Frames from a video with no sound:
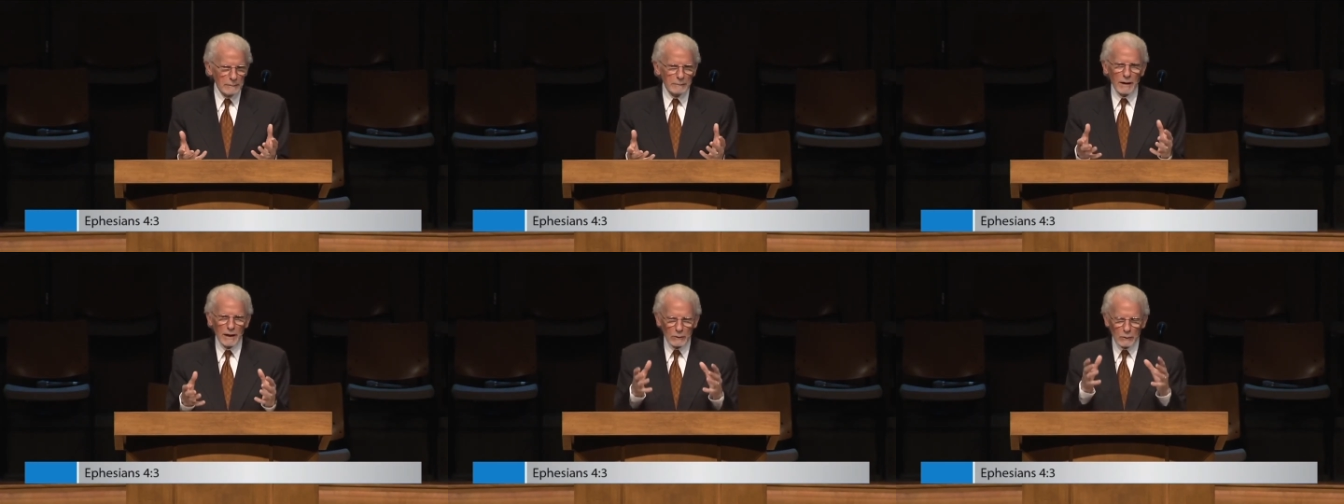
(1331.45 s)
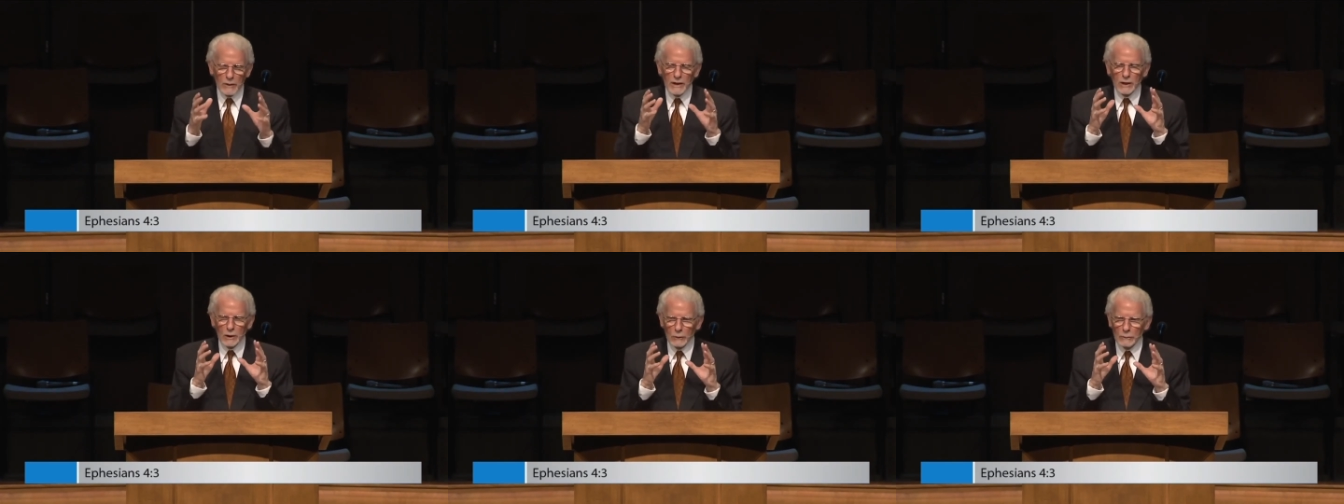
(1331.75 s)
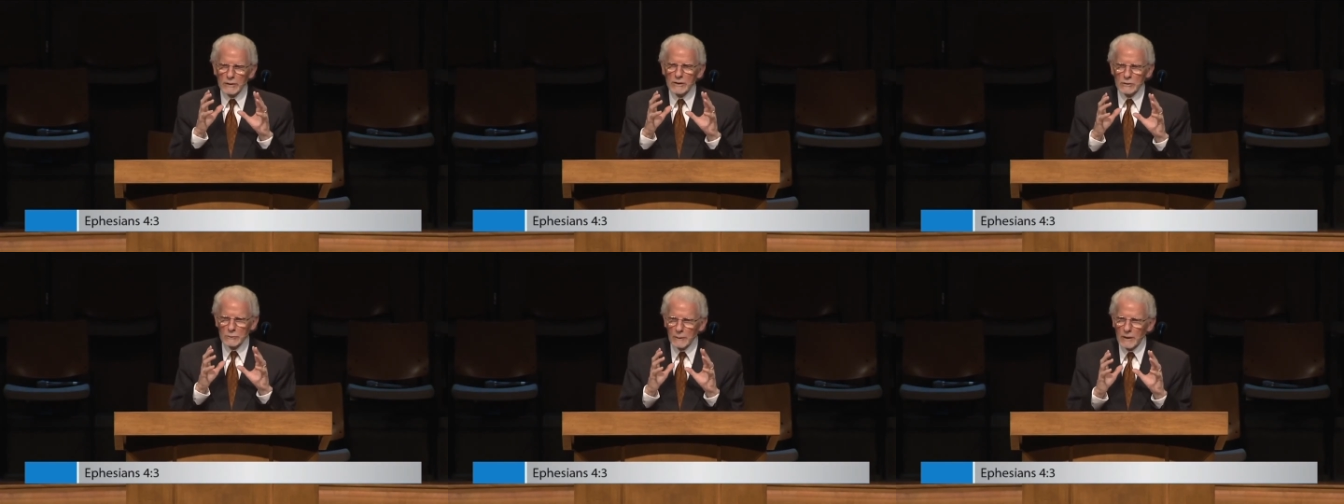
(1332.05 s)
but we are
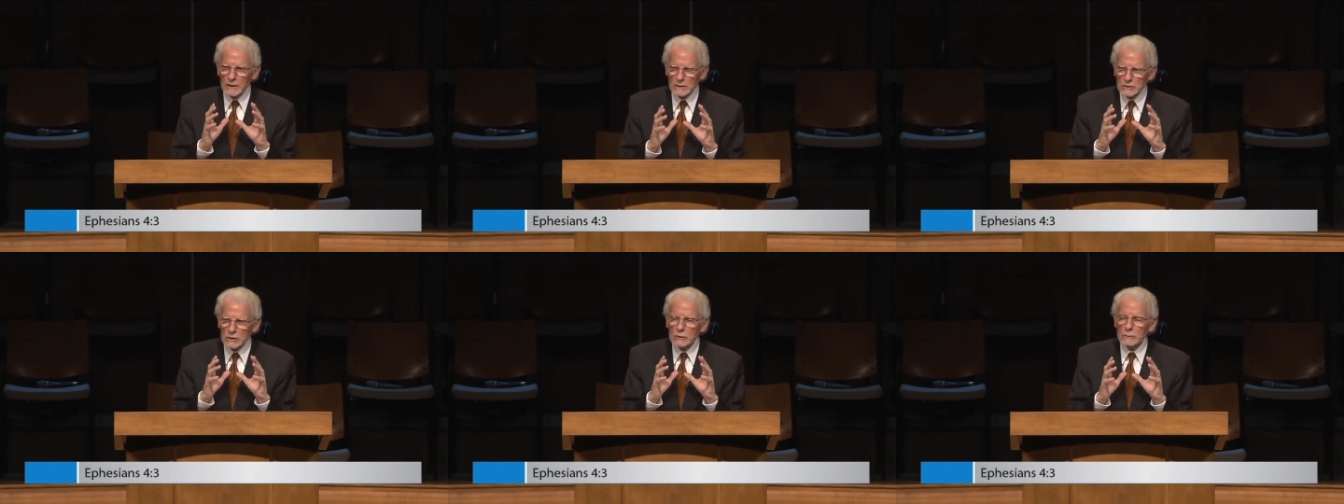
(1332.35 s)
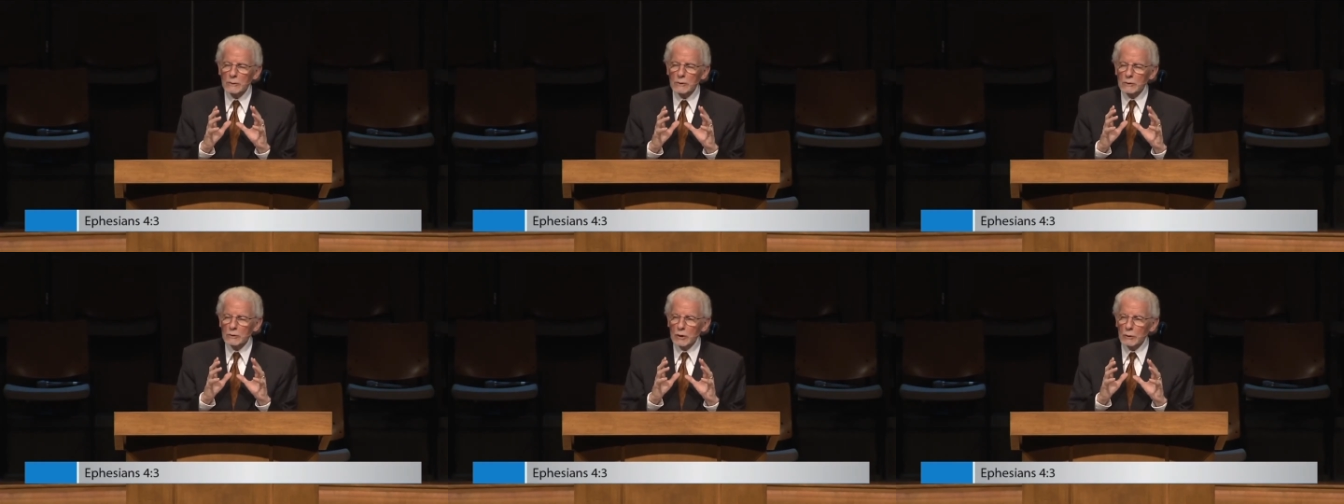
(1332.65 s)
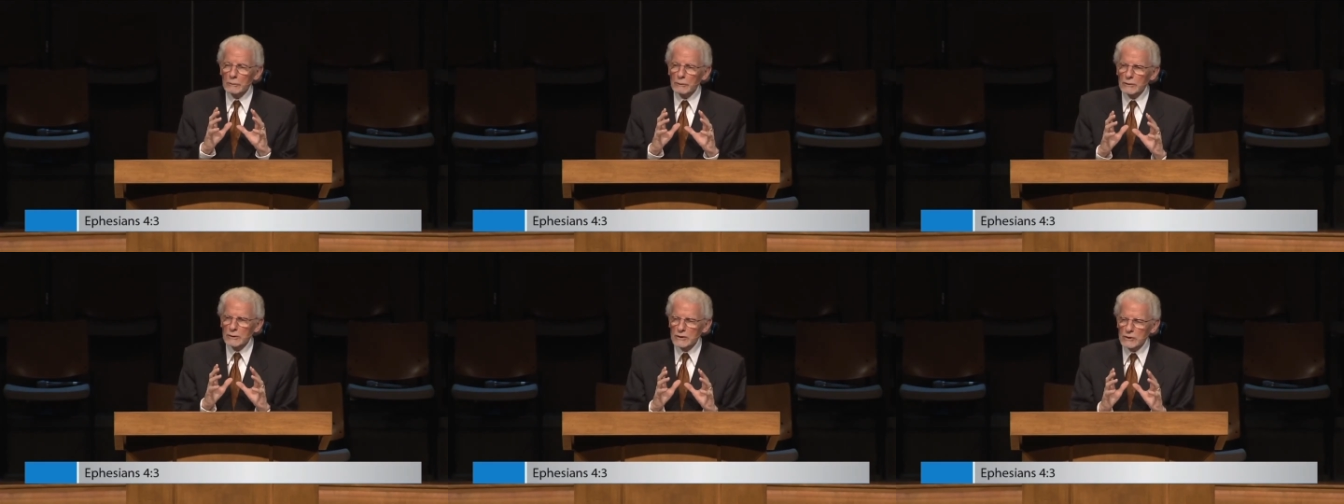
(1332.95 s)
responsible
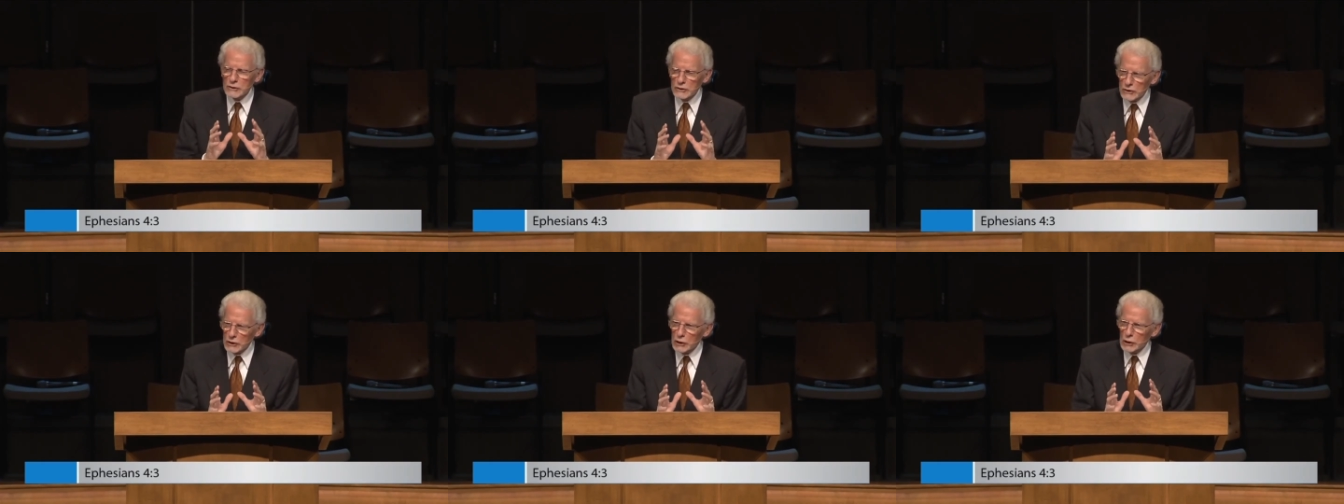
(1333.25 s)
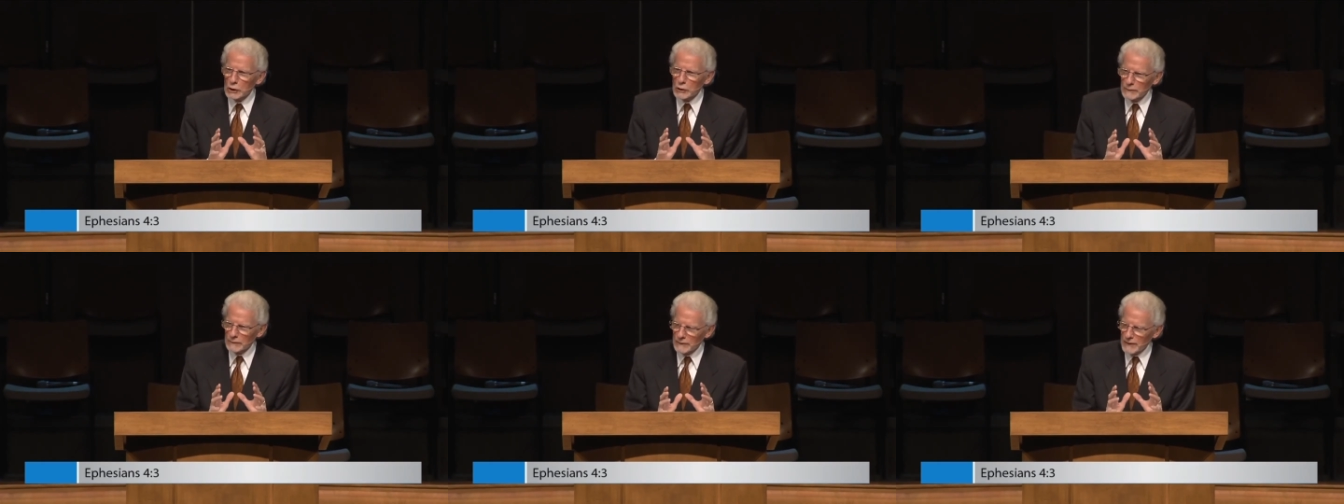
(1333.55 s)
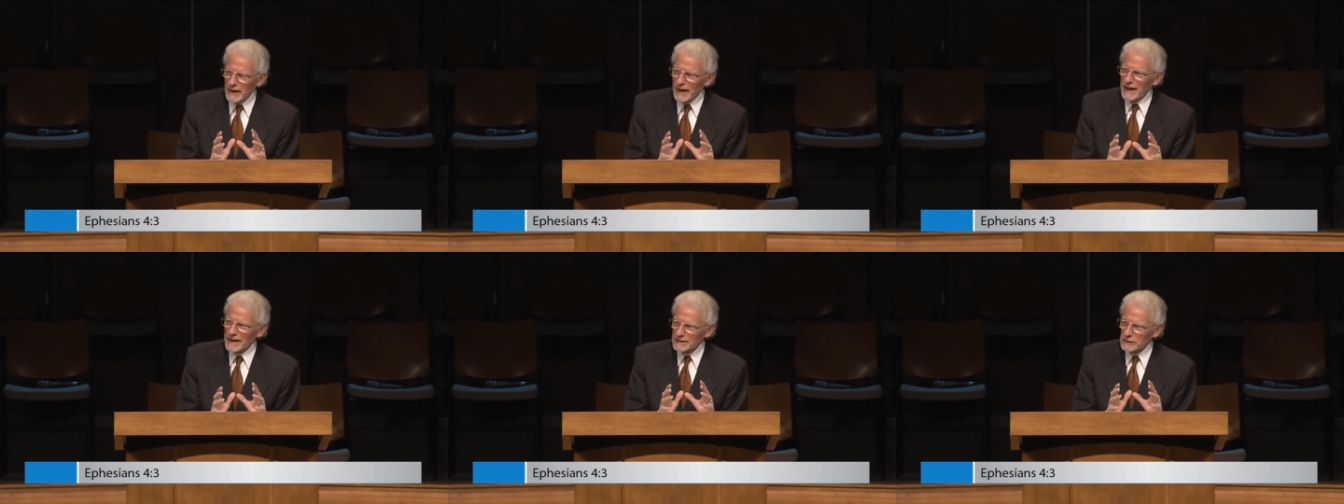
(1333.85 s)
to
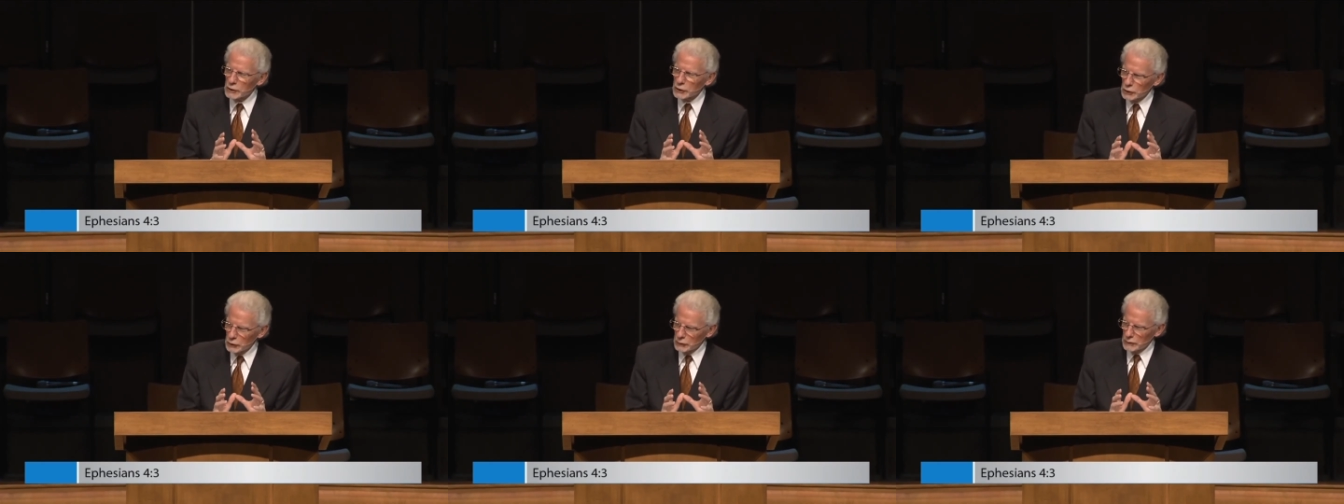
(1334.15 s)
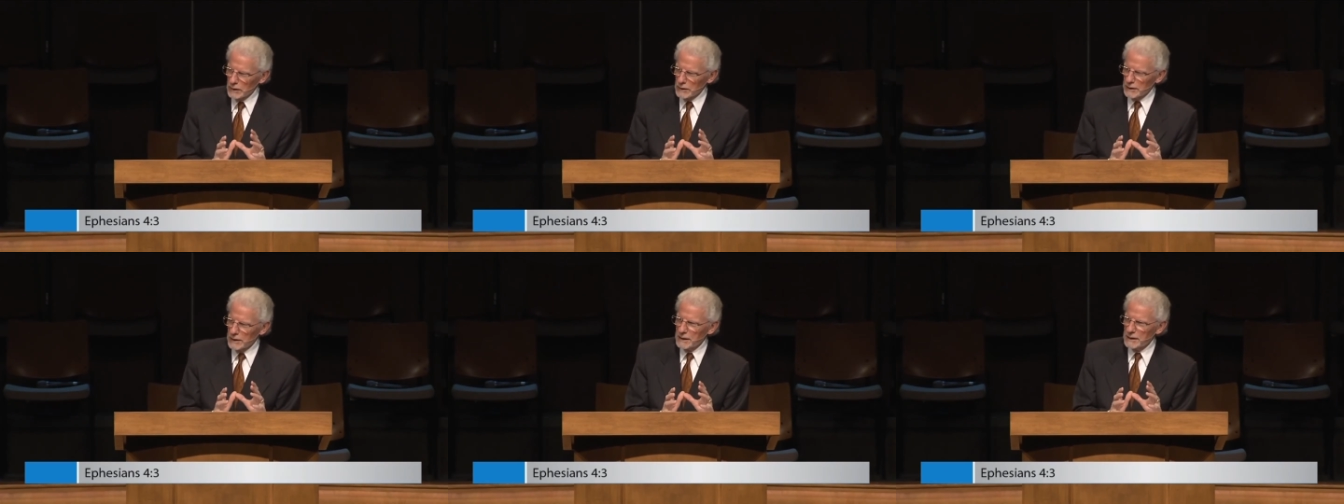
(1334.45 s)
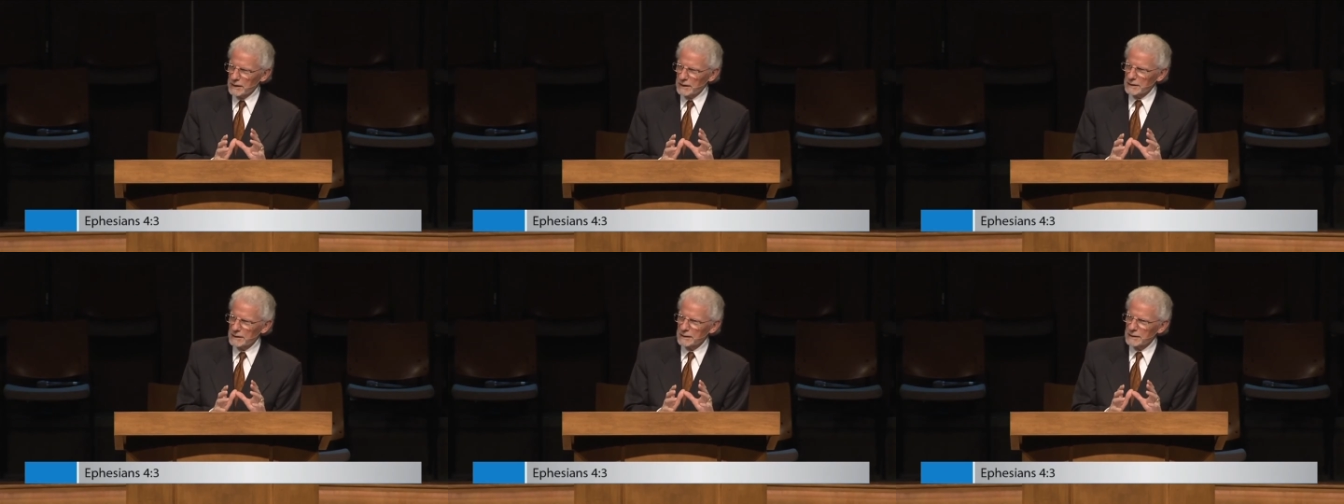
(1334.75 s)
preserve that
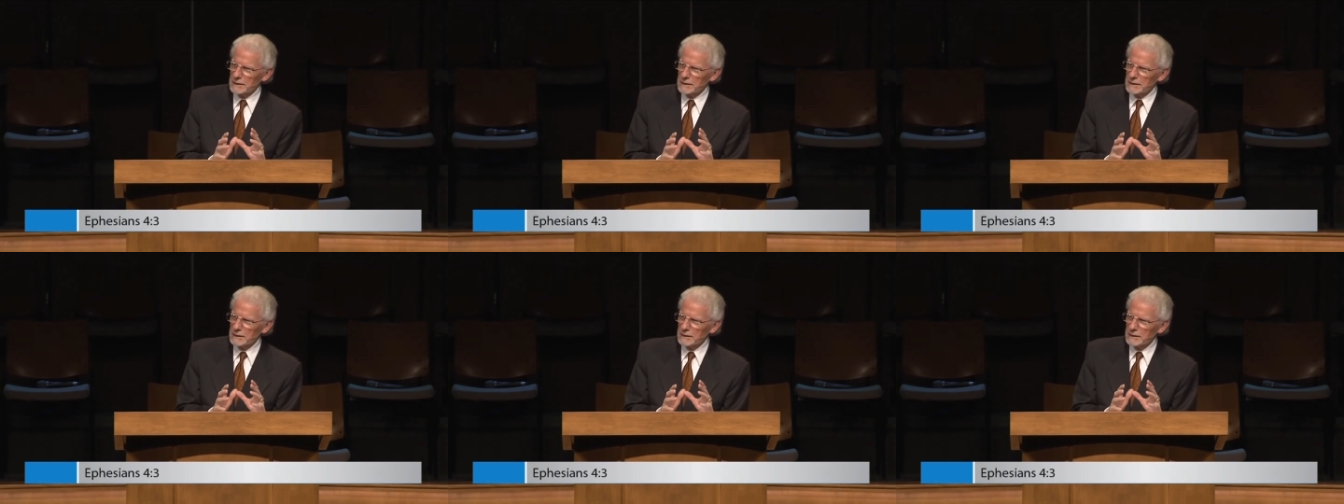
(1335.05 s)
unity